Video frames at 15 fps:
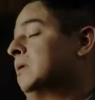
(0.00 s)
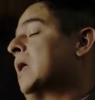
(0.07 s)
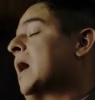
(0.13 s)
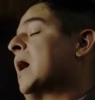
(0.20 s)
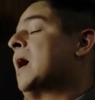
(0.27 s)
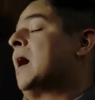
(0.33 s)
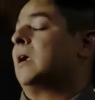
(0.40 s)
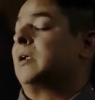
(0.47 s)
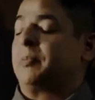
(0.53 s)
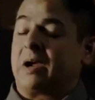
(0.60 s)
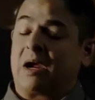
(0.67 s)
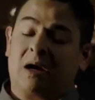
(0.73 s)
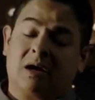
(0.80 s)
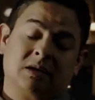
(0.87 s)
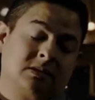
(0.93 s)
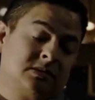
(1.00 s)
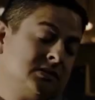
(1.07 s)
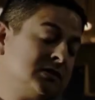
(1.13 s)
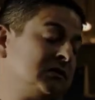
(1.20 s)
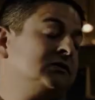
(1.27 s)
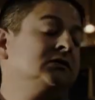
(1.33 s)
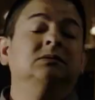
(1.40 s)
Well, that all depends.
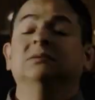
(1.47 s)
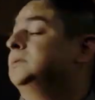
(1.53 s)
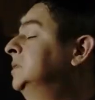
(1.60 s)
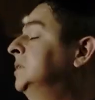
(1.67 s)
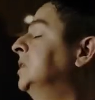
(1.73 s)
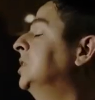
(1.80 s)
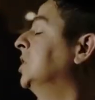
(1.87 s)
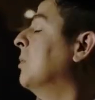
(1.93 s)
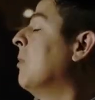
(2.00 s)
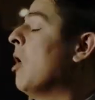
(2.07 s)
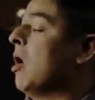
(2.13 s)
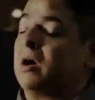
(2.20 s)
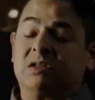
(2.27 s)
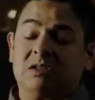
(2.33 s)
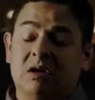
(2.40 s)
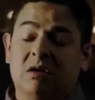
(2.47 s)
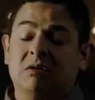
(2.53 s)
You boys